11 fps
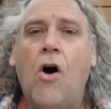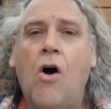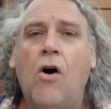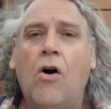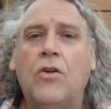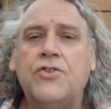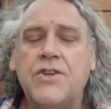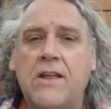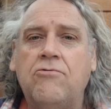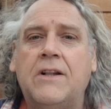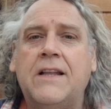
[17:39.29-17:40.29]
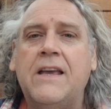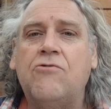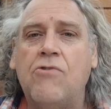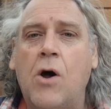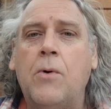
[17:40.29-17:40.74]
are generally
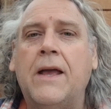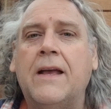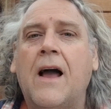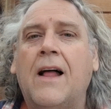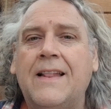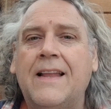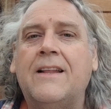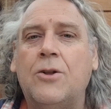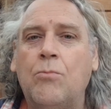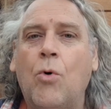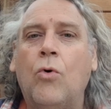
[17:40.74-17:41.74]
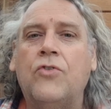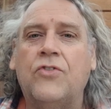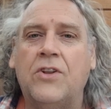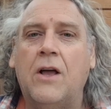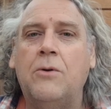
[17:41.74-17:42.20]
growing a little more
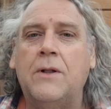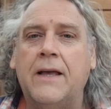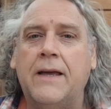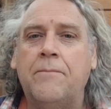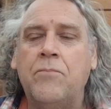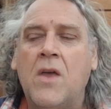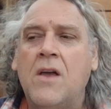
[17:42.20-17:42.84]
slowly.